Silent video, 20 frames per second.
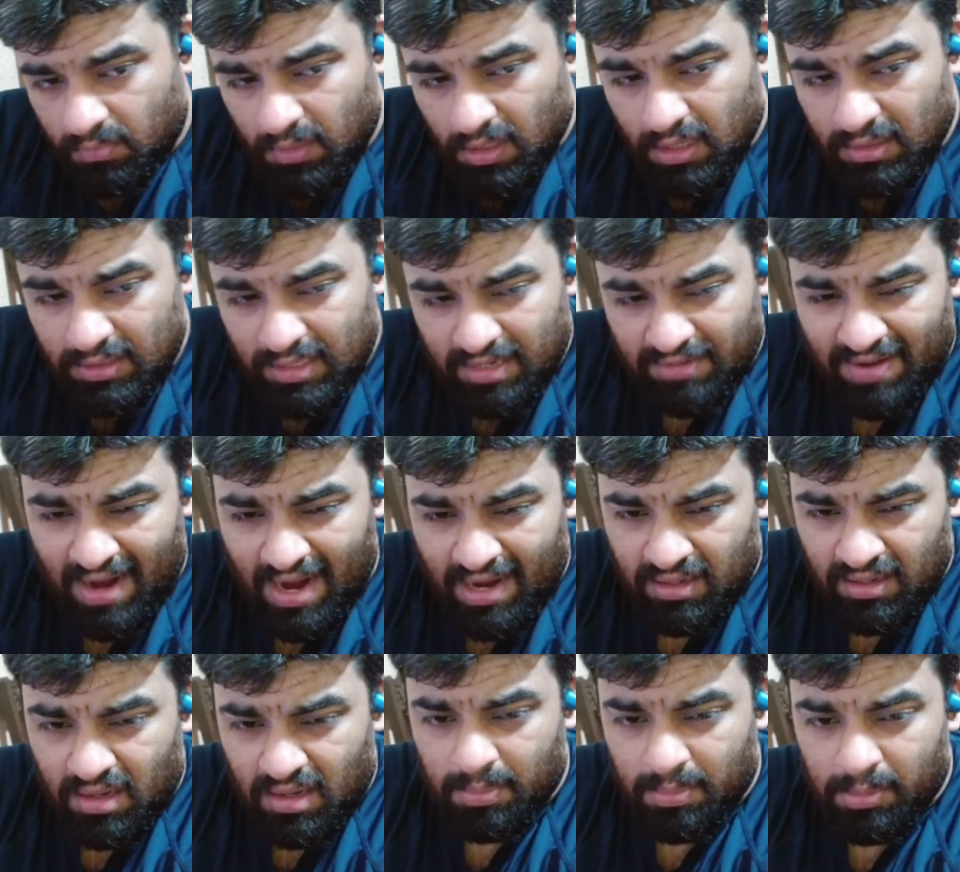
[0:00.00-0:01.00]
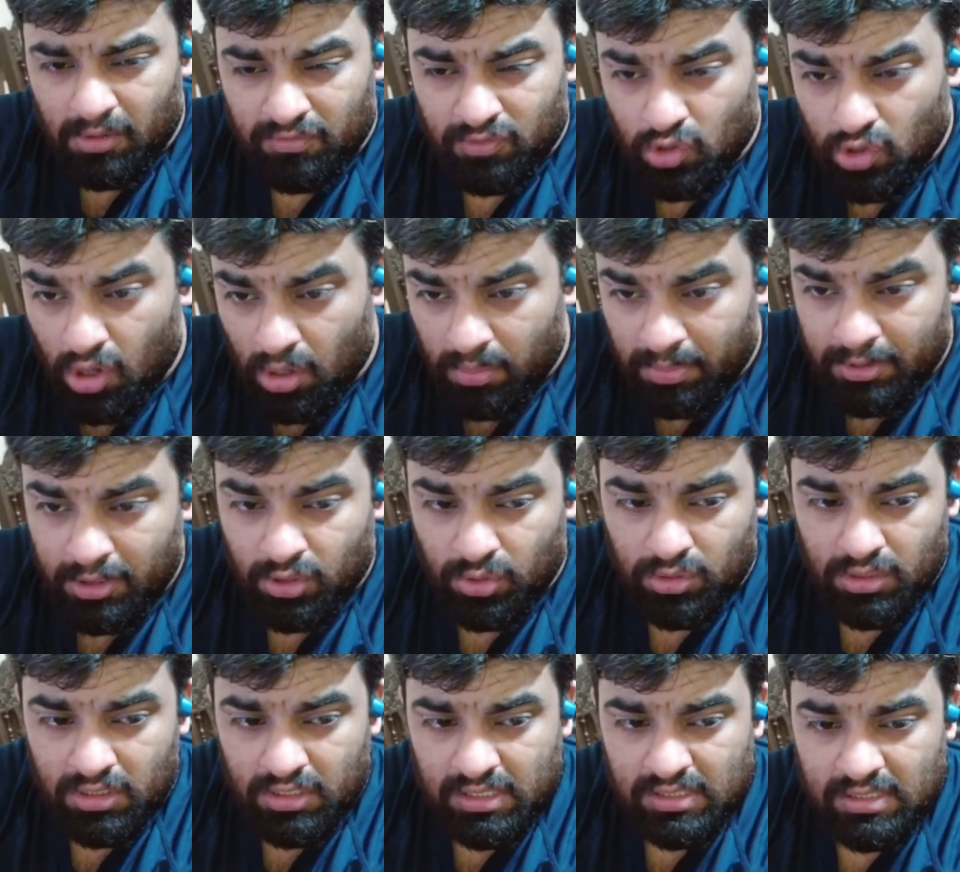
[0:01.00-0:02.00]
They've had a couple of good
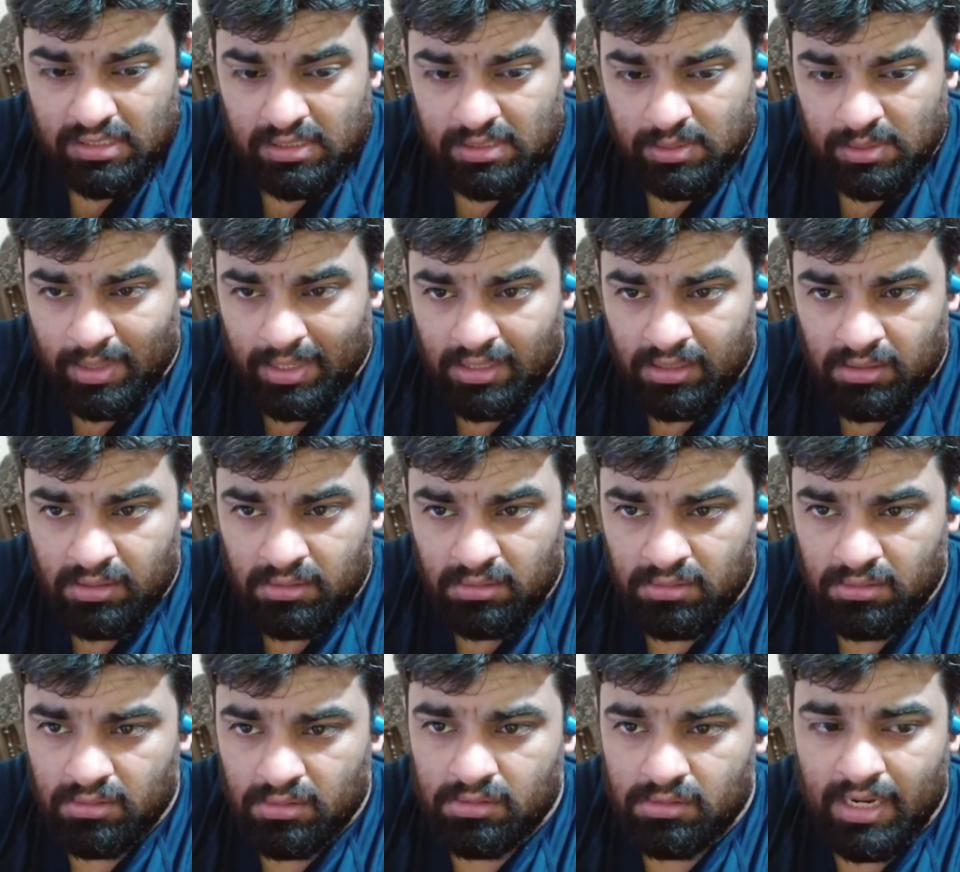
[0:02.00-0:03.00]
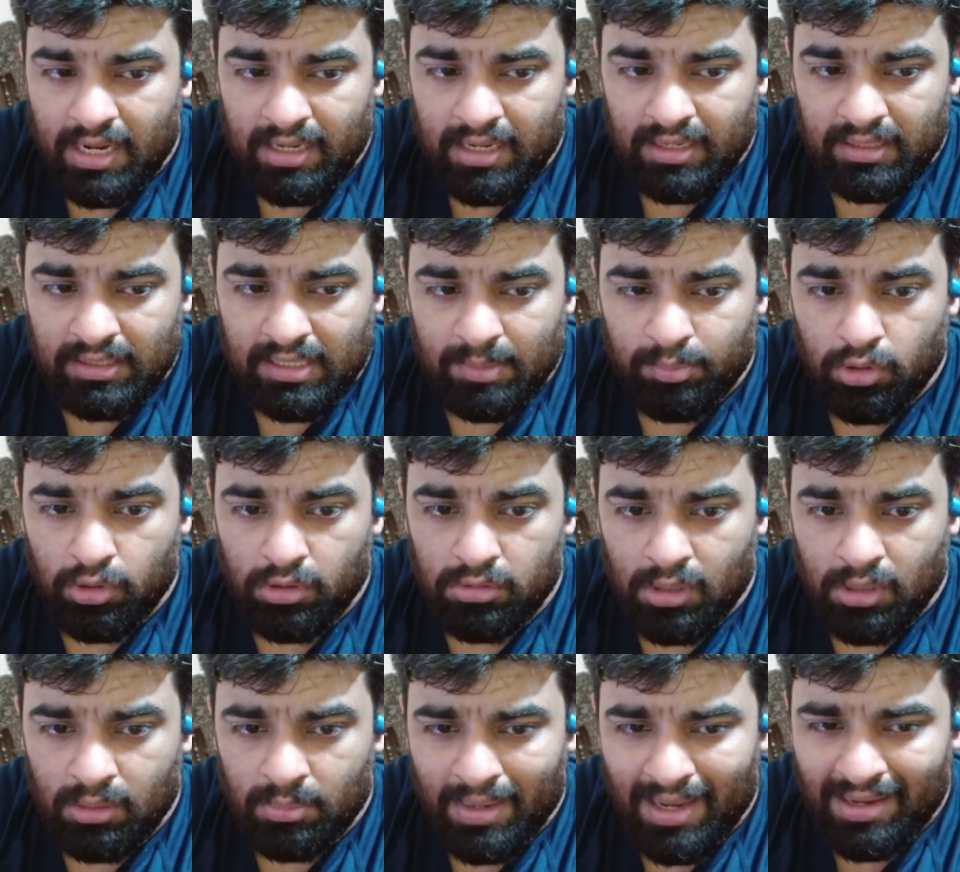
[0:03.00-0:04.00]
opportunities as well to try and pull
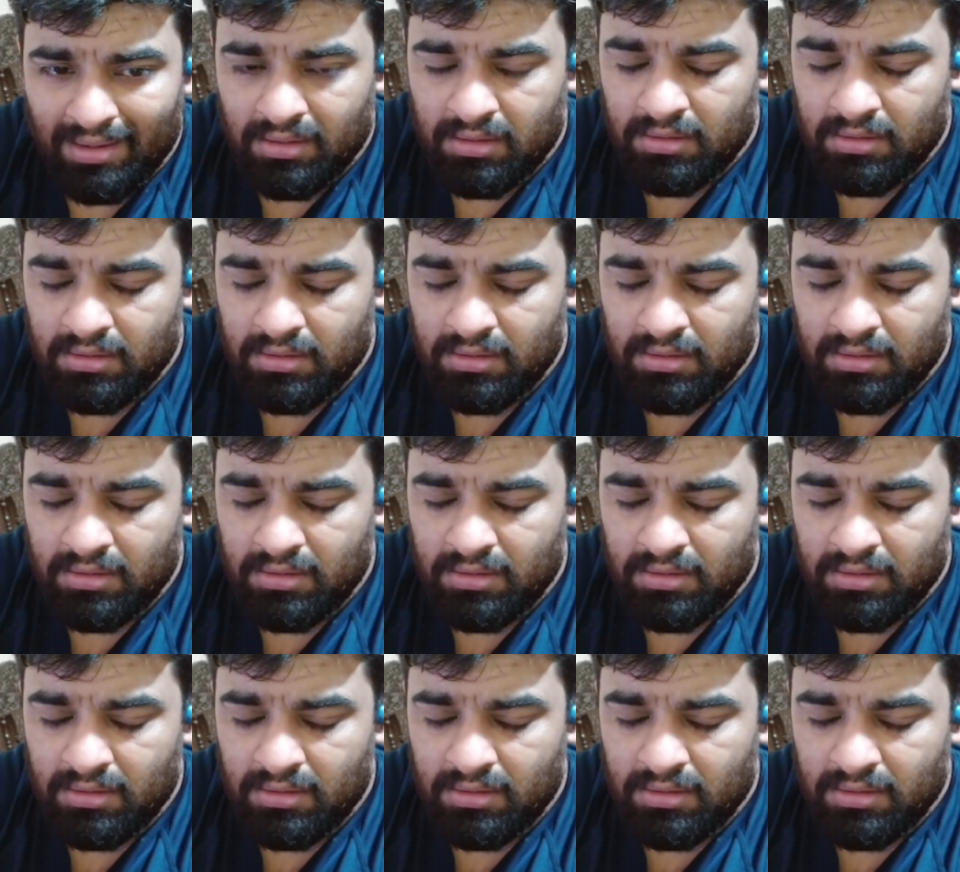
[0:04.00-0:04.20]
one back.